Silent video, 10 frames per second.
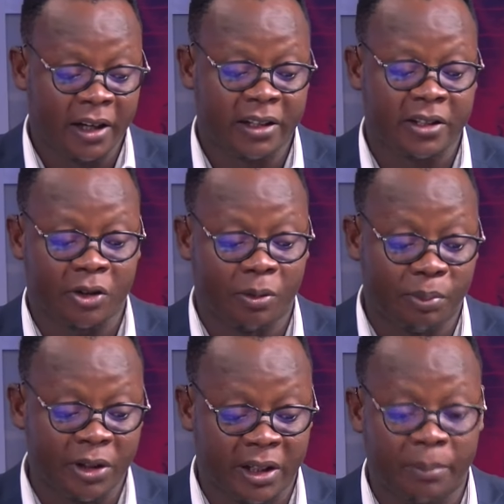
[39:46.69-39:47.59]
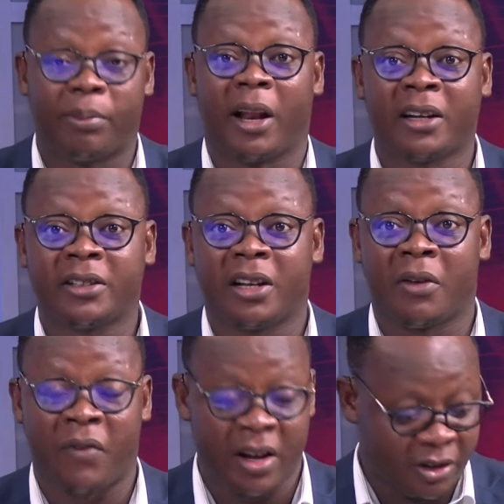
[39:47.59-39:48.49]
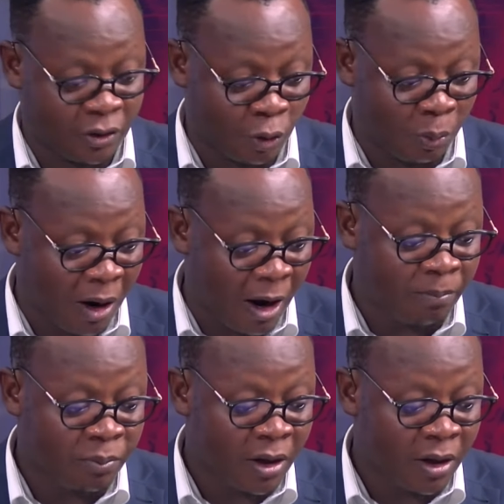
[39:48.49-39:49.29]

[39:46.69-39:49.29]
It is completely blunt. The defense is superb.